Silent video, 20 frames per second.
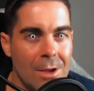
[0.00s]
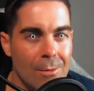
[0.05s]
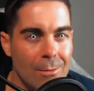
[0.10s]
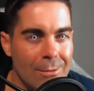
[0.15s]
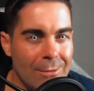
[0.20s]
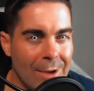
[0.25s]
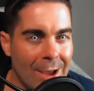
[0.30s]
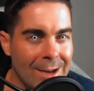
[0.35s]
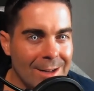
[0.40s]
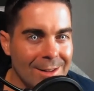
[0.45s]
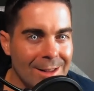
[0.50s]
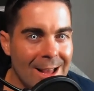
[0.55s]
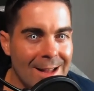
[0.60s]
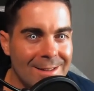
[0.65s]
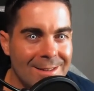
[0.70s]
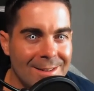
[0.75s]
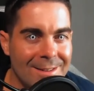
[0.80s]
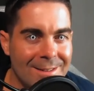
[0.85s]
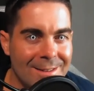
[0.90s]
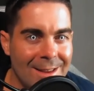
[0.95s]
We've got a
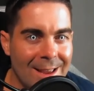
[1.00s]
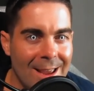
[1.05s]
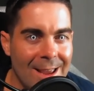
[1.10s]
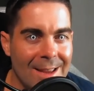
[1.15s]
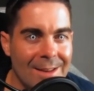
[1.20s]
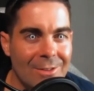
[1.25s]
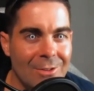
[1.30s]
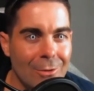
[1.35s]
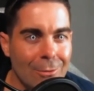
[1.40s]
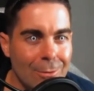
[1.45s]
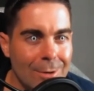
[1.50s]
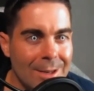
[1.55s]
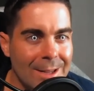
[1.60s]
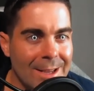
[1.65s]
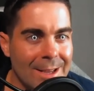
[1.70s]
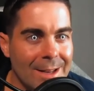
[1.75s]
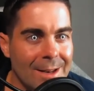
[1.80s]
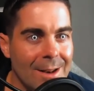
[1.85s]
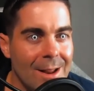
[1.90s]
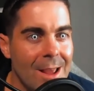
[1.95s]
lot to say. Tune
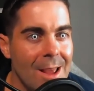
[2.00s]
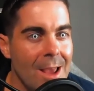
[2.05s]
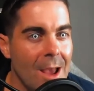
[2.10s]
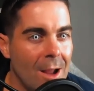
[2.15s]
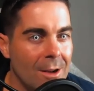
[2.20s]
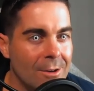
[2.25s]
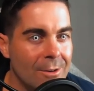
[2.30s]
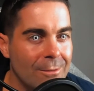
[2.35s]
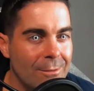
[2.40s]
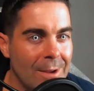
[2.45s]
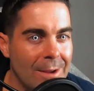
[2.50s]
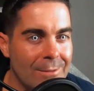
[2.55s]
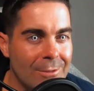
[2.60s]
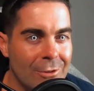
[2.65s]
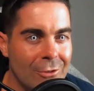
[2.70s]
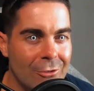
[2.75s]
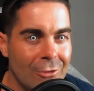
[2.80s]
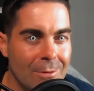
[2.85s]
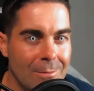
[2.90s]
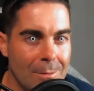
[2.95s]
in on your
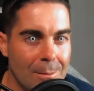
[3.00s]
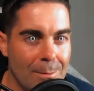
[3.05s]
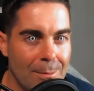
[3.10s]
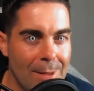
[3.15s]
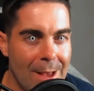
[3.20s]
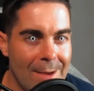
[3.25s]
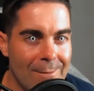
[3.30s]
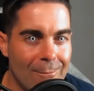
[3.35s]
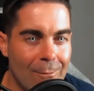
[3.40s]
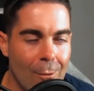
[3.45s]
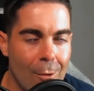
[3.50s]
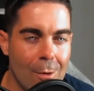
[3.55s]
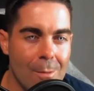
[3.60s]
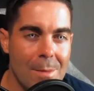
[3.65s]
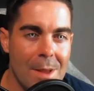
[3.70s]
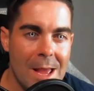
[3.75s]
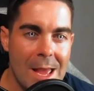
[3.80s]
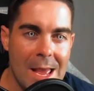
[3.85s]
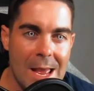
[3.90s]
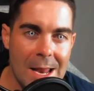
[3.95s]
favorite streaming platform